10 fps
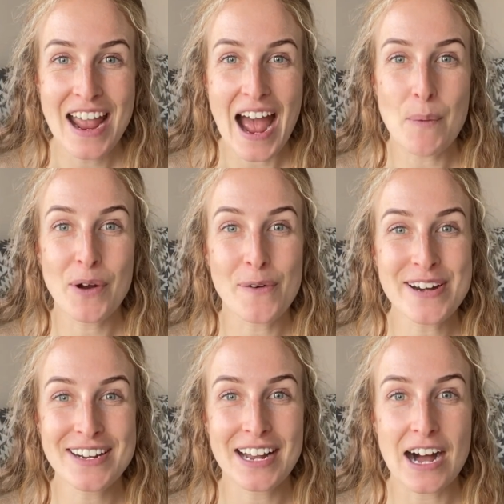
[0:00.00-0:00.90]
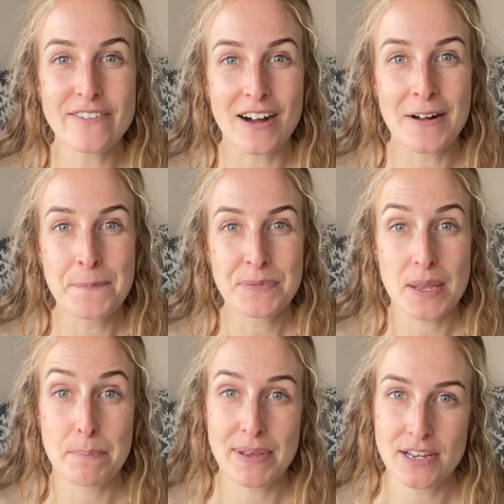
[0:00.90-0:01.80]
And we're going to cover the
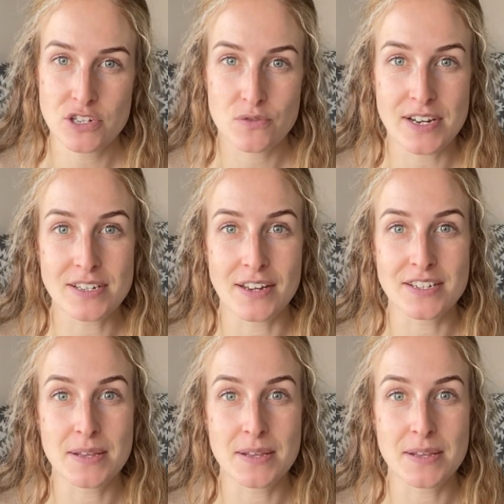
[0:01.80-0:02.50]
biggest reasons,